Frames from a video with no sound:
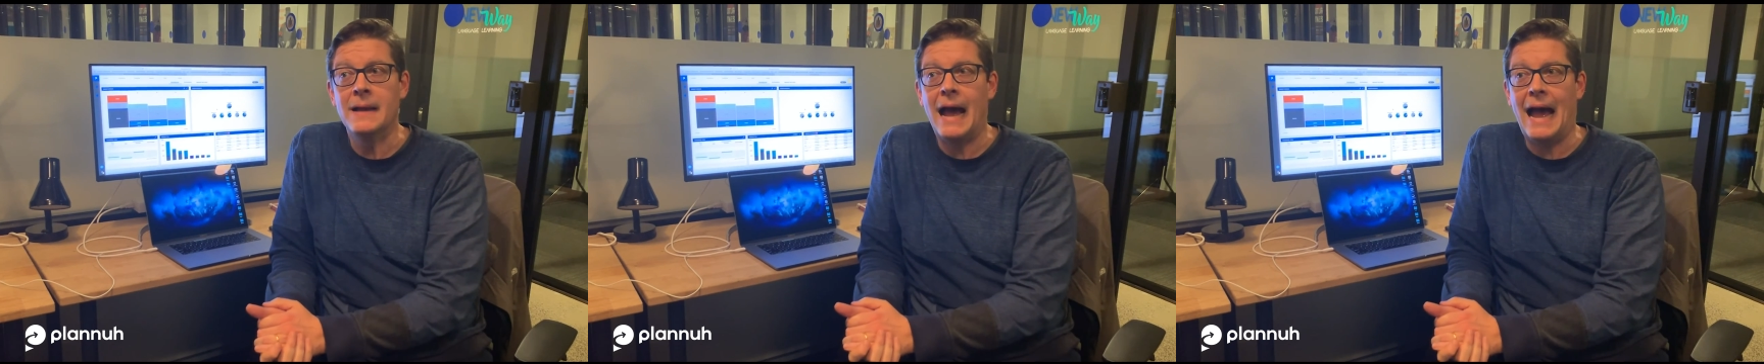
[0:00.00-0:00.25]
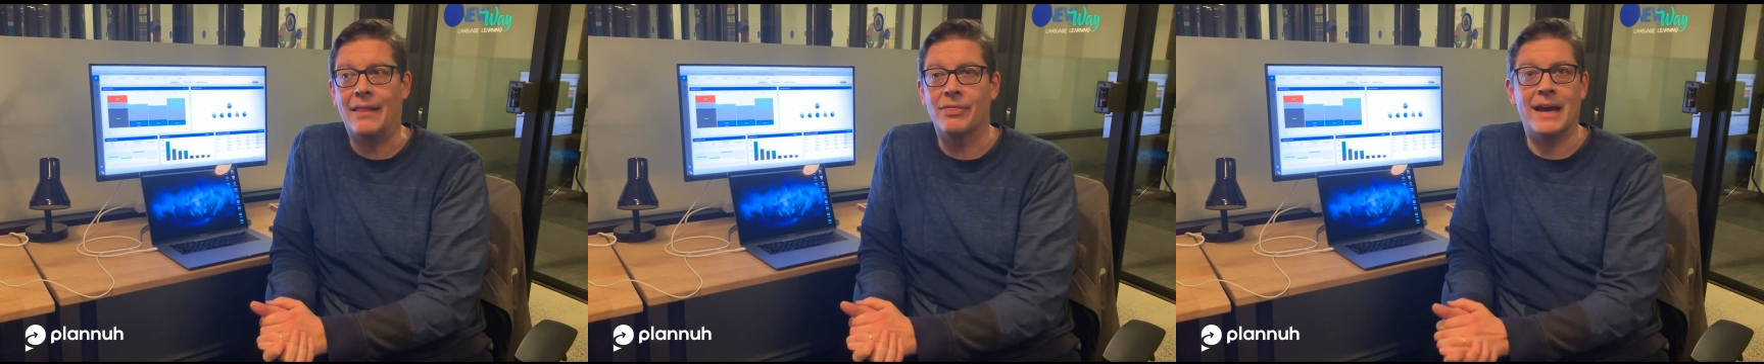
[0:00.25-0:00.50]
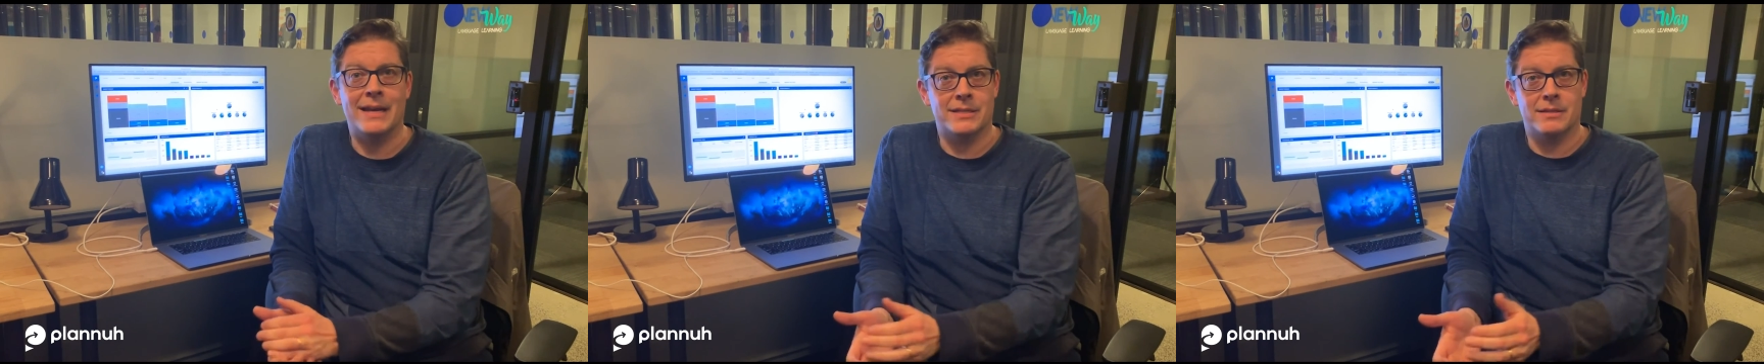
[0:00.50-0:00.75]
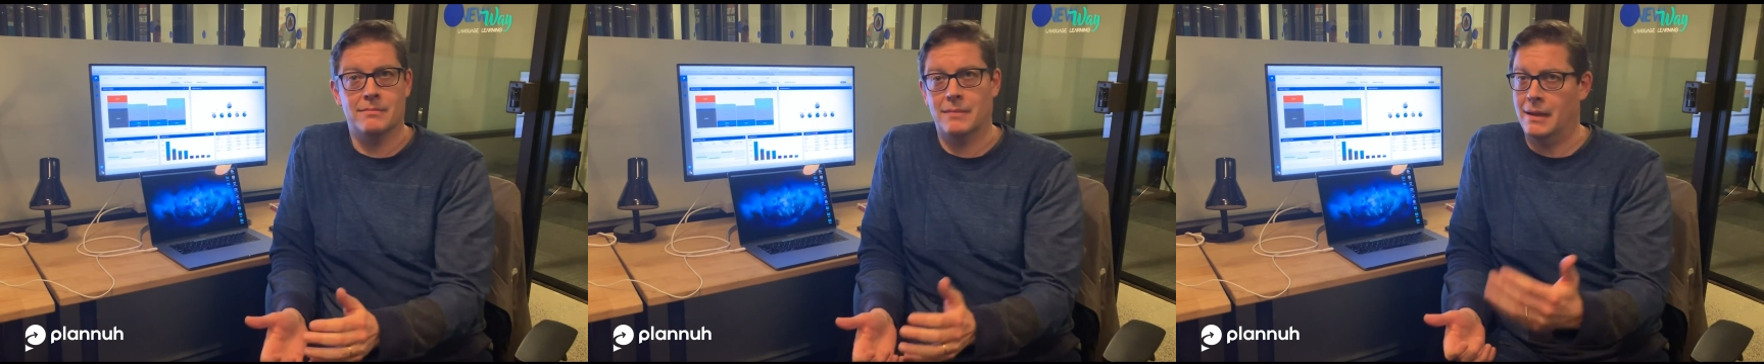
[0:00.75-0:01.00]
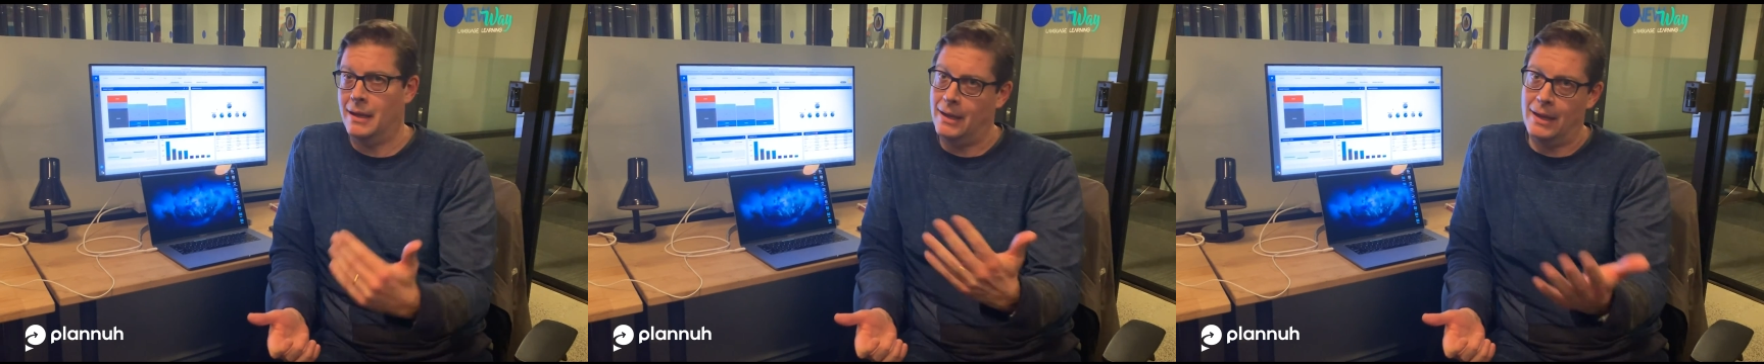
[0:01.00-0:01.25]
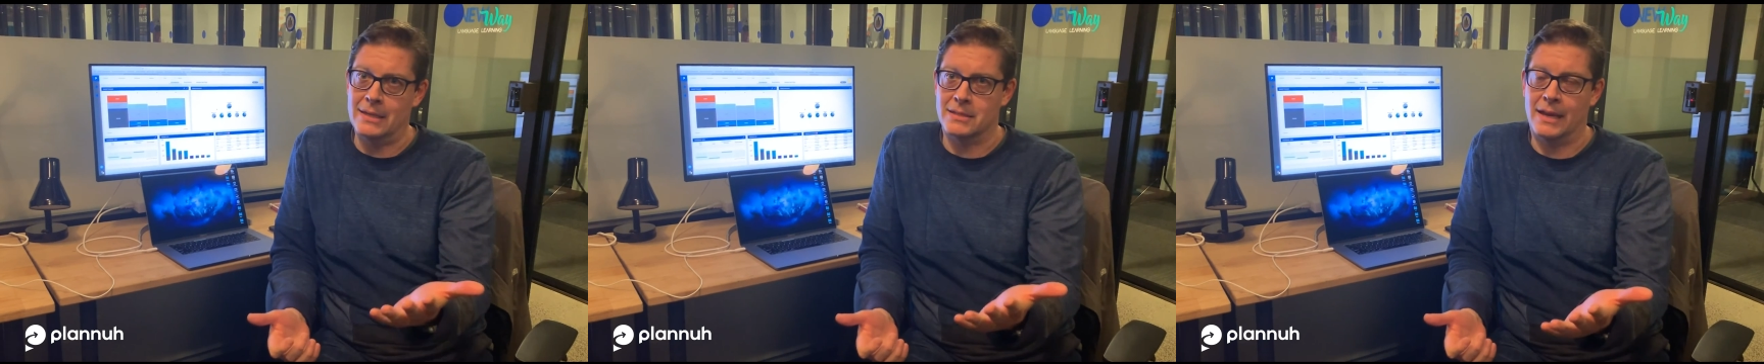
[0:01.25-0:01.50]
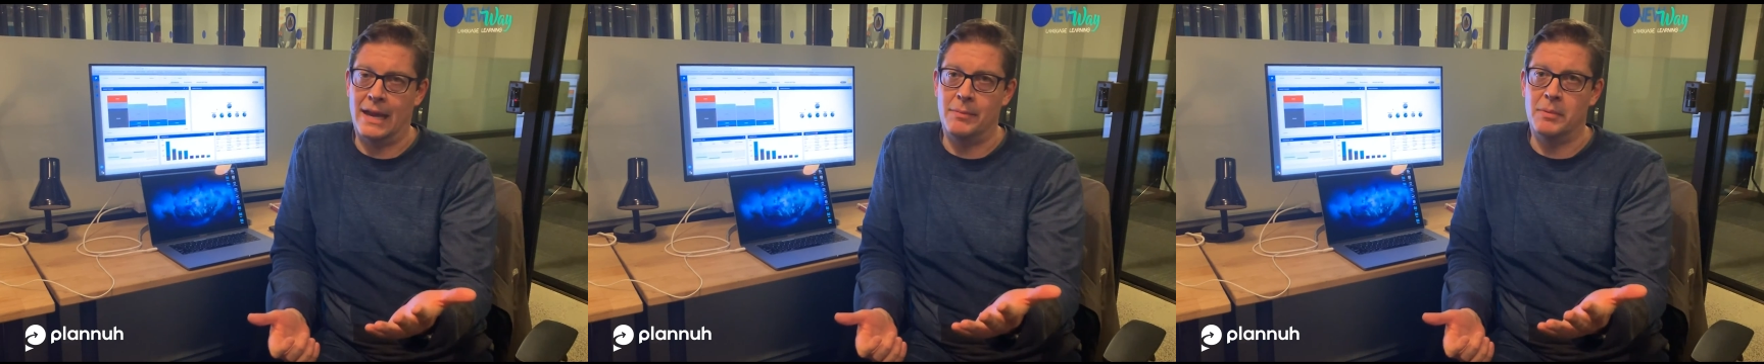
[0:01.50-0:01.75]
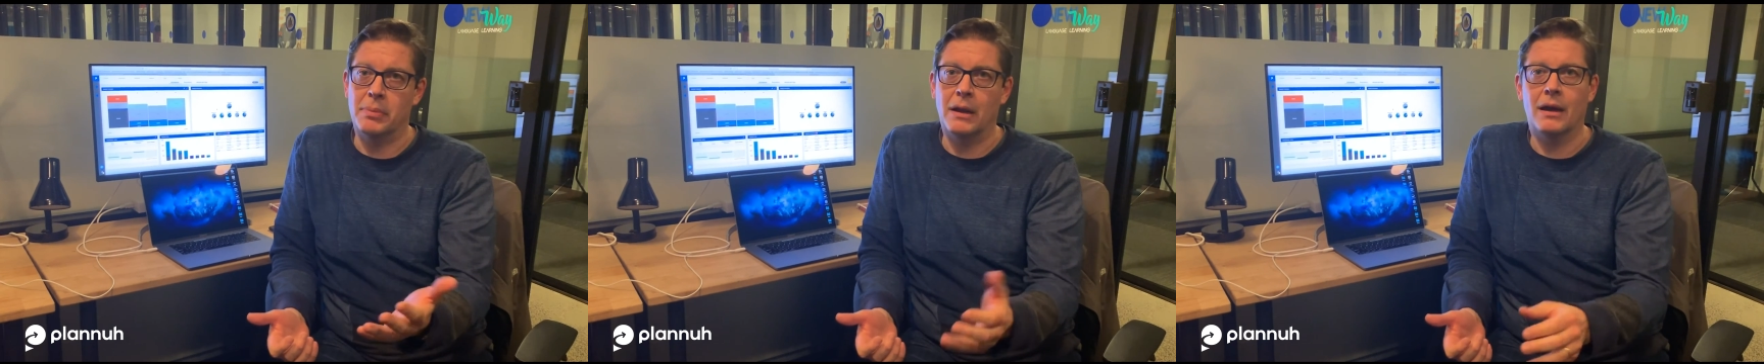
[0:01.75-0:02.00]
And that, as the name
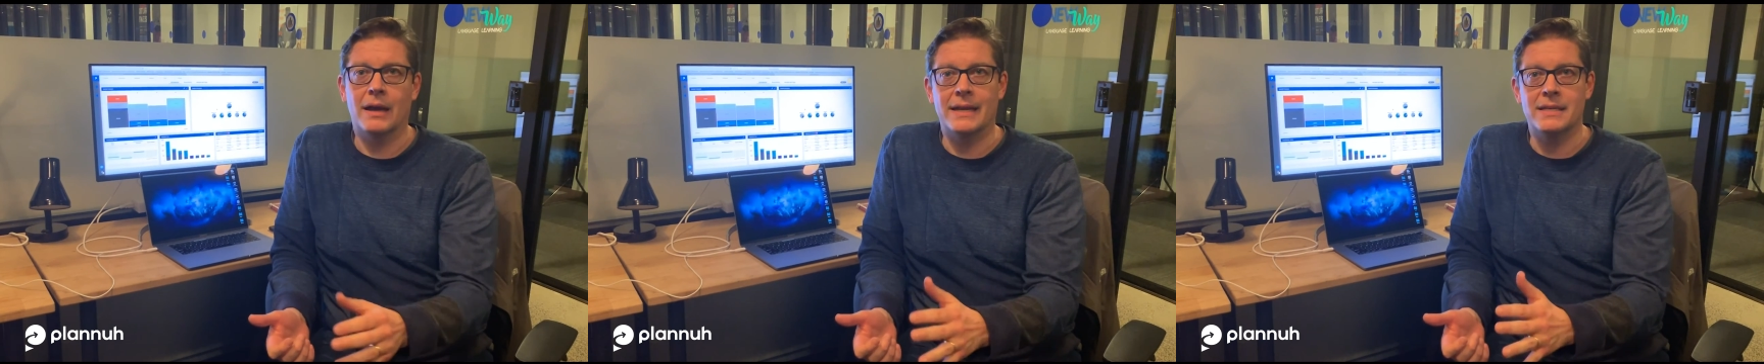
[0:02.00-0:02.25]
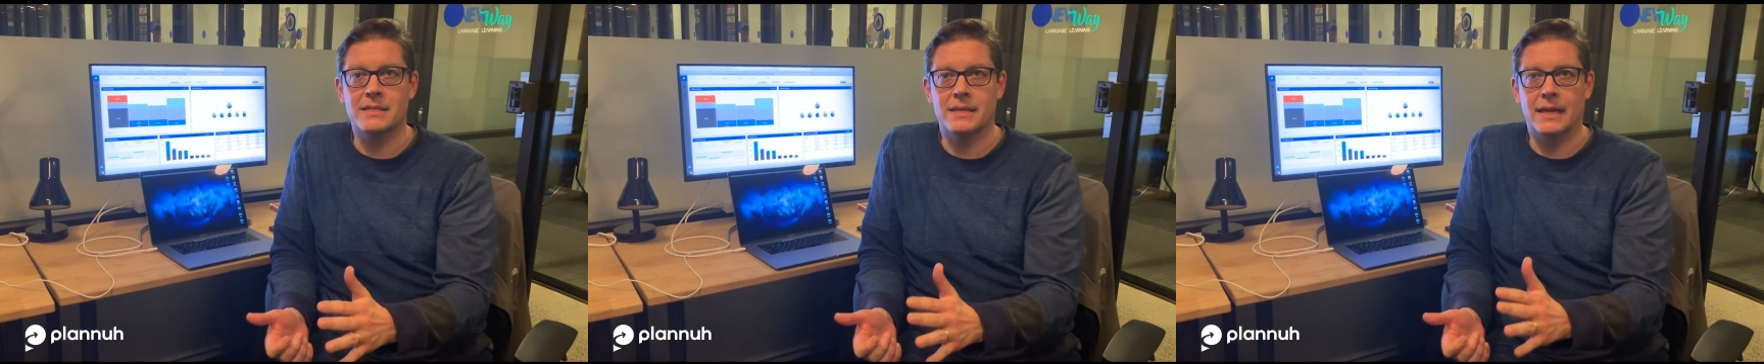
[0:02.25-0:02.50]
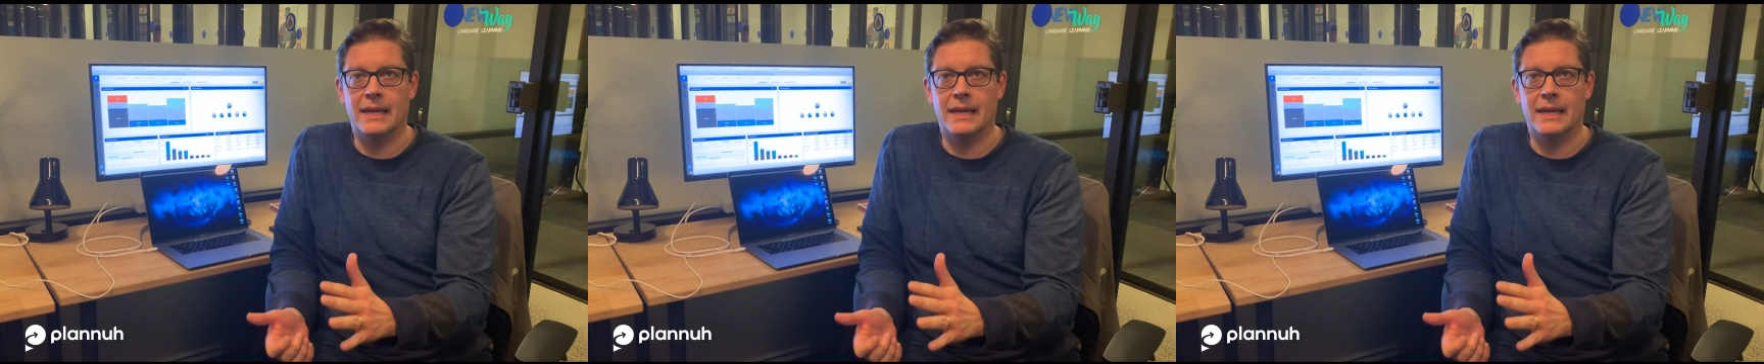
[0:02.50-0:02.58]
implies,